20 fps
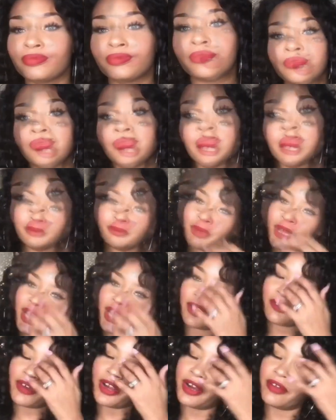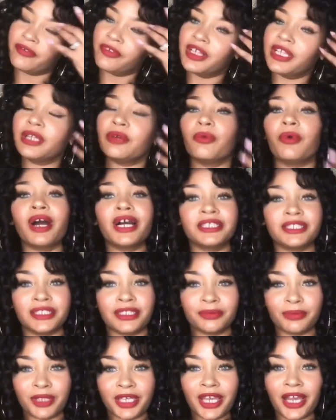Y'all, this background really
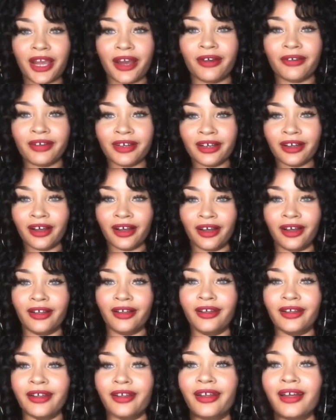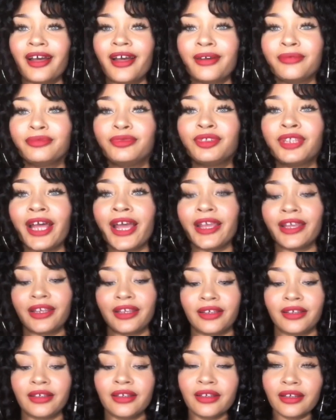washes me out. I'm like,
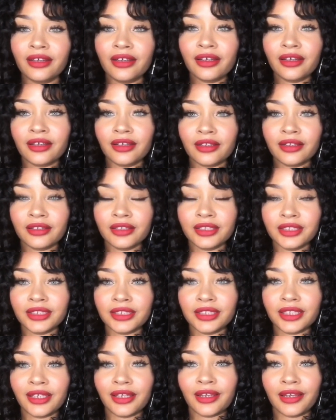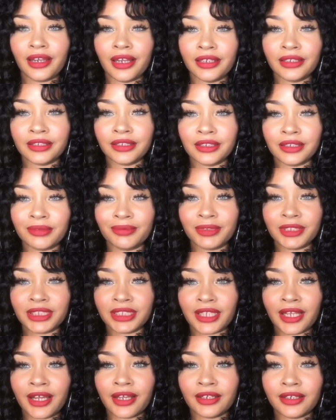let's see, can I dim this
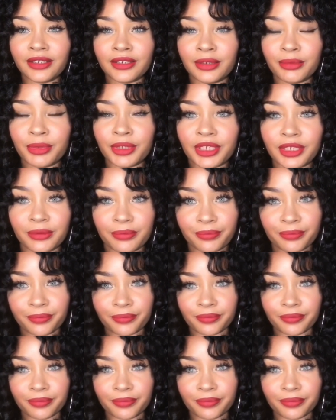light a little bit?